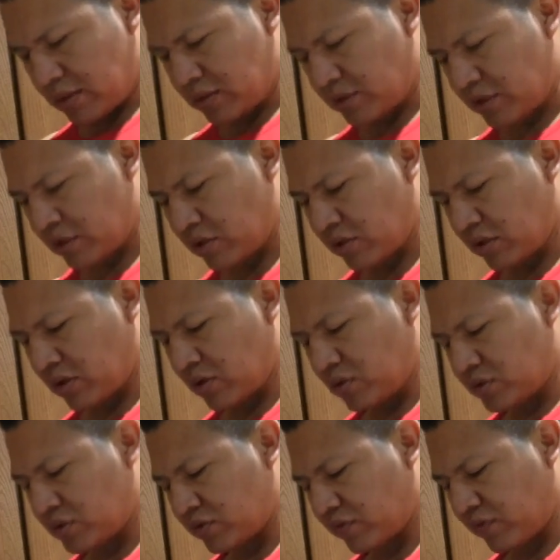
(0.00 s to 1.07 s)
until it
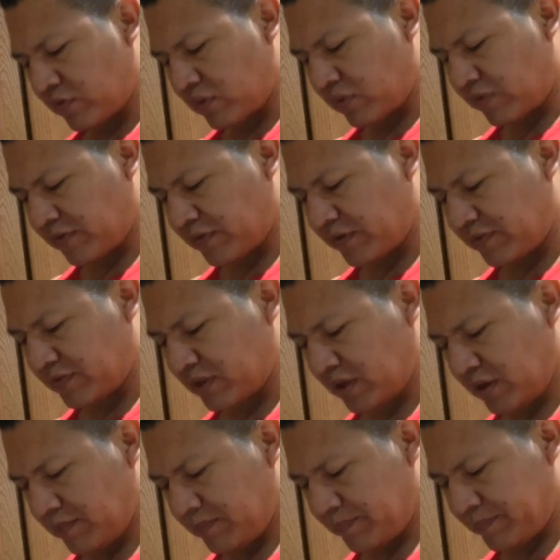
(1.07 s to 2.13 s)
goes to
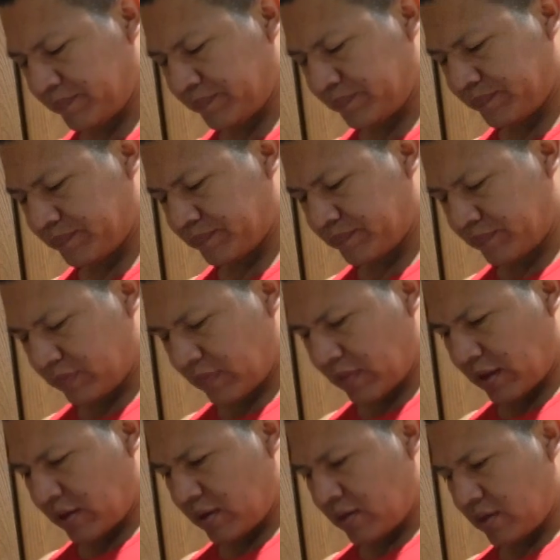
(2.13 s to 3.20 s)
450.
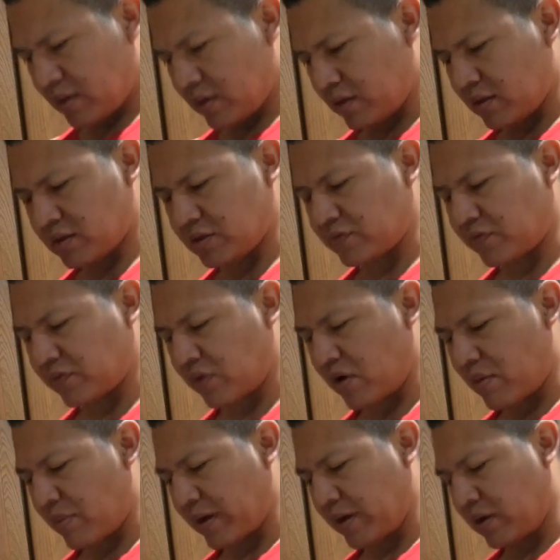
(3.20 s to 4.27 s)
This is for
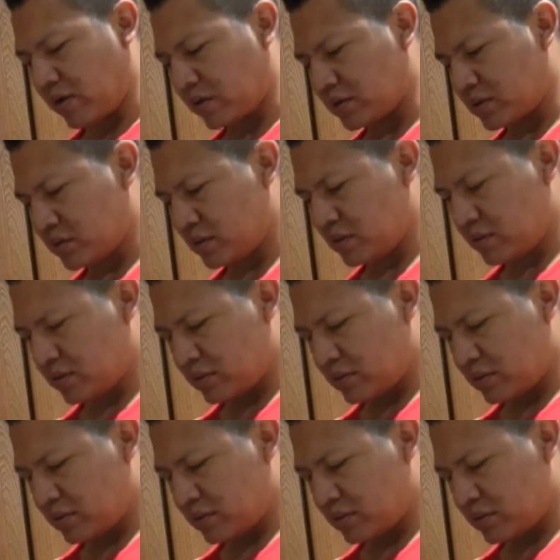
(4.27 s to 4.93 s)
all my dogs.